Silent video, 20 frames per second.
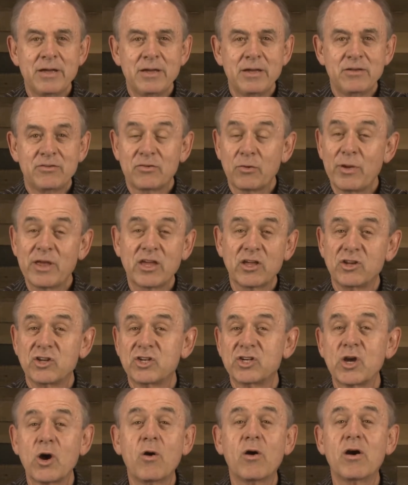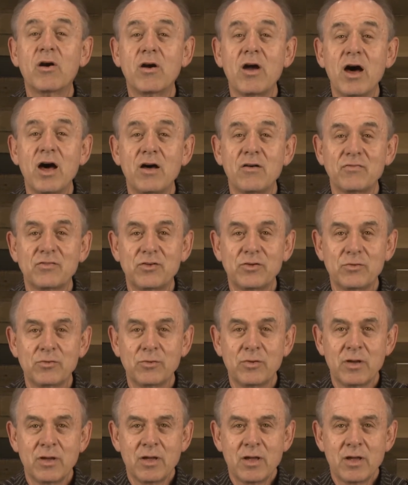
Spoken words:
so he could show her off to